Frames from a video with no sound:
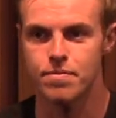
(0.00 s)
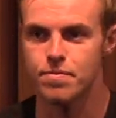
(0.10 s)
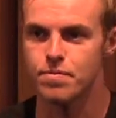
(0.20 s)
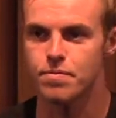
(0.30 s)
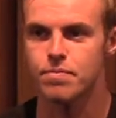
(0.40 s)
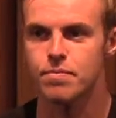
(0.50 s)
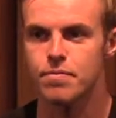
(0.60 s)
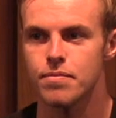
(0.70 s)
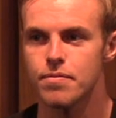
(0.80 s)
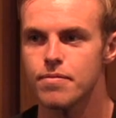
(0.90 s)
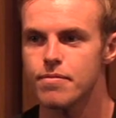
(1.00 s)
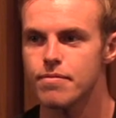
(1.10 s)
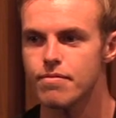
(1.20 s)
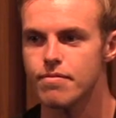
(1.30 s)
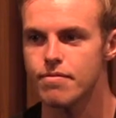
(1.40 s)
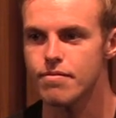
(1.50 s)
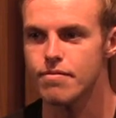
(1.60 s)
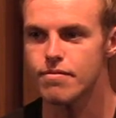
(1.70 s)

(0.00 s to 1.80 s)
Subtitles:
Nobody speaks.